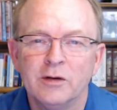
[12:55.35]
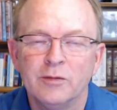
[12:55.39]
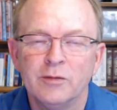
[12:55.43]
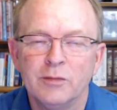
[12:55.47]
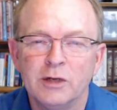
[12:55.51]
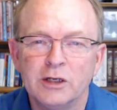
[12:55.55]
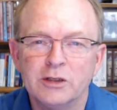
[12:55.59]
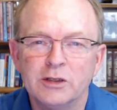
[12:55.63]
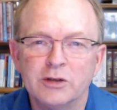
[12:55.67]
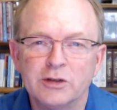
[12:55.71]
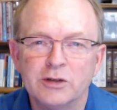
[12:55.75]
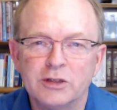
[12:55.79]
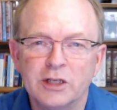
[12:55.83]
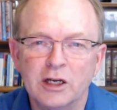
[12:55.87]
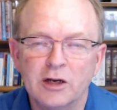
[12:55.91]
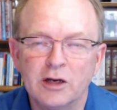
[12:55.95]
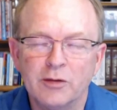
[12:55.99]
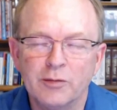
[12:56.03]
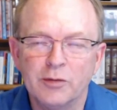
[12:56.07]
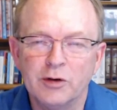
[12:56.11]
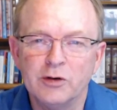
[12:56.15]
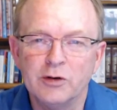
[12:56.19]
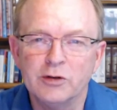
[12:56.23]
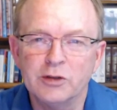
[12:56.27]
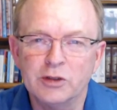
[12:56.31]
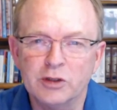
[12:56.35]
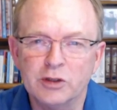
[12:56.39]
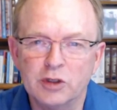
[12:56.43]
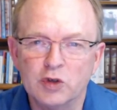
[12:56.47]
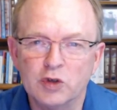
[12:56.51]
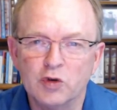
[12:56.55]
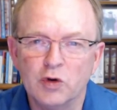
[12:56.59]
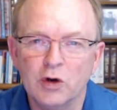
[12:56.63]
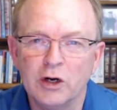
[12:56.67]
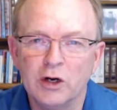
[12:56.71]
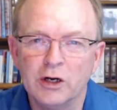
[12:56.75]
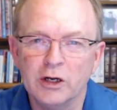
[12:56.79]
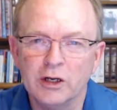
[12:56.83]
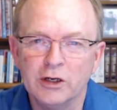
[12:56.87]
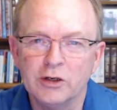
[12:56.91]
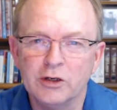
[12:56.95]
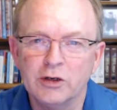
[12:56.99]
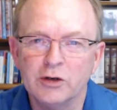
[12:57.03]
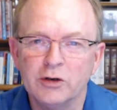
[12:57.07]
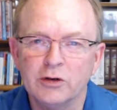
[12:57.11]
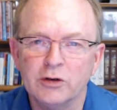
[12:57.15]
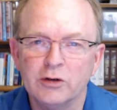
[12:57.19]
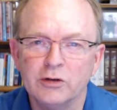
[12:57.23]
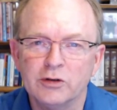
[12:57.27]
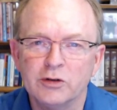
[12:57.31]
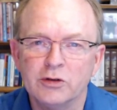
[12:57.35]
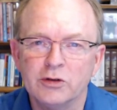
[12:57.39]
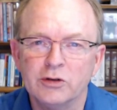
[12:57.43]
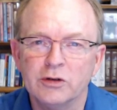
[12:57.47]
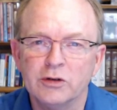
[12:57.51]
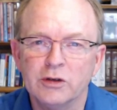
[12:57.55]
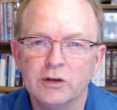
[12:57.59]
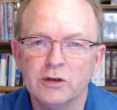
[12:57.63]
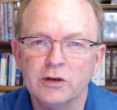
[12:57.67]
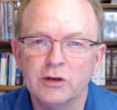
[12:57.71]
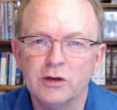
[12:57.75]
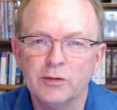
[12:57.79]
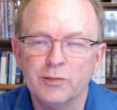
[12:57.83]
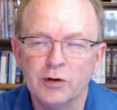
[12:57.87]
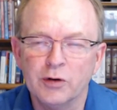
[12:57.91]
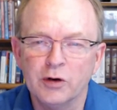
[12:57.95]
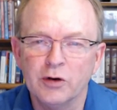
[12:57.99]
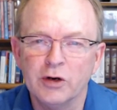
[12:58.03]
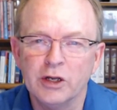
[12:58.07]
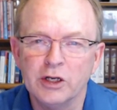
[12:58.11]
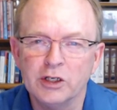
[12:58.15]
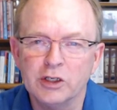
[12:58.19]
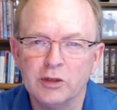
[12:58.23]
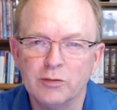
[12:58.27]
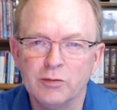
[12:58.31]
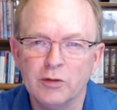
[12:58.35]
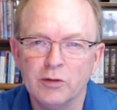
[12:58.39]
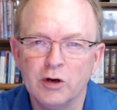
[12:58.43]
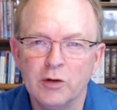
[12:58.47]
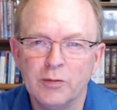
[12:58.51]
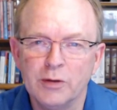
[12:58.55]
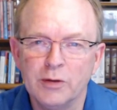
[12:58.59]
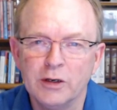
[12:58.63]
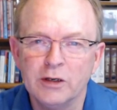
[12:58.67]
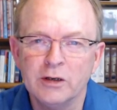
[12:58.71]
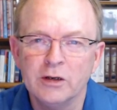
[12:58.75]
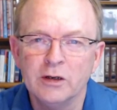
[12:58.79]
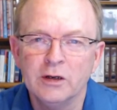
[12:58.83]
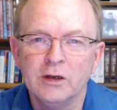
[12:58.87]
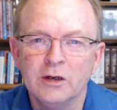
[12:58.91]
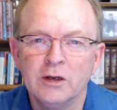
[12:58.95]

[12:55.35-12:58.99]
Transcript: muscles that can produce a strong internal pronation moment,